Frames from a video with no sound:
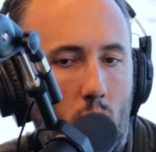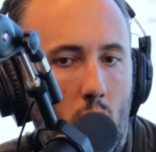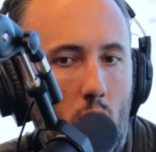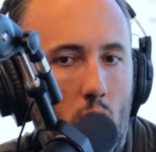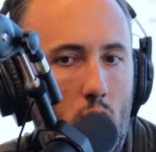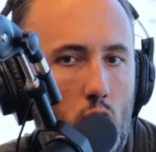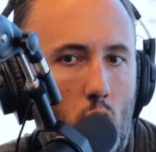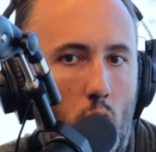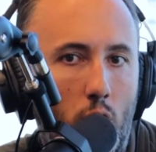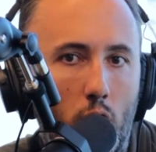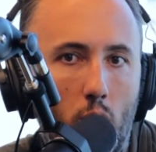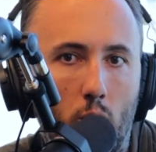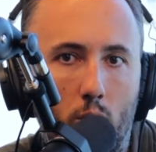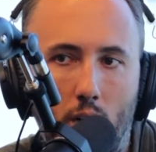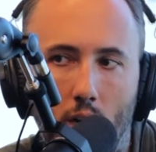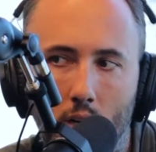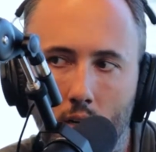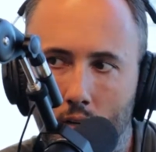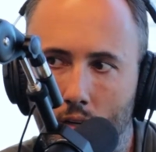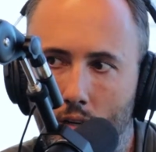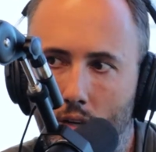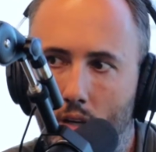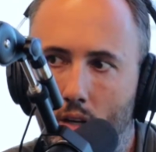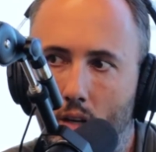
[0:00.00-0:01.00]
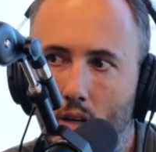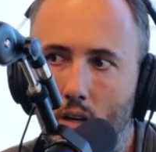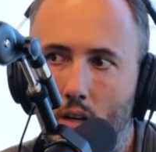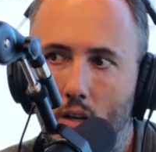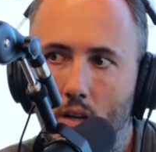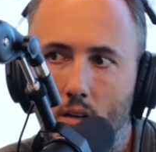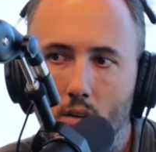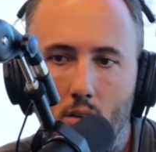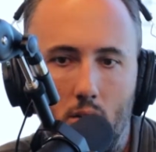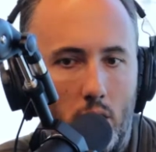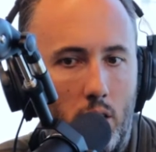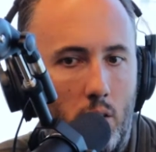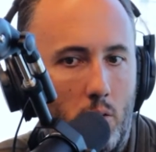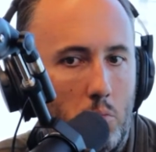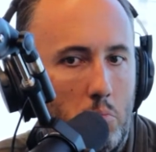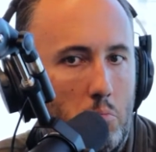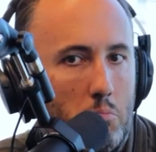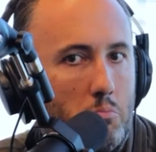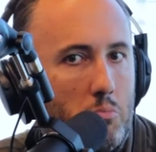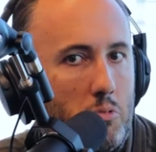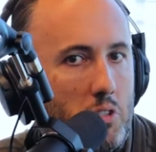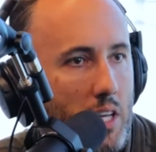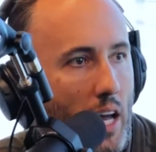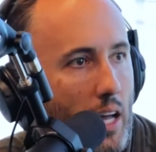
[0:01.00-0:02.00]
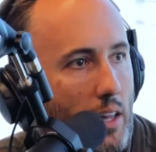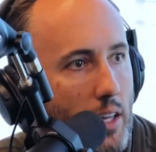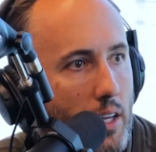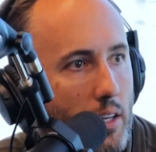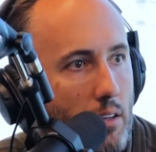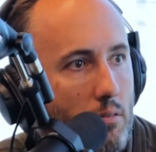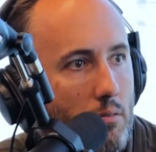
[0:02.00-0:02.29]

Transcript: So you can, sell it,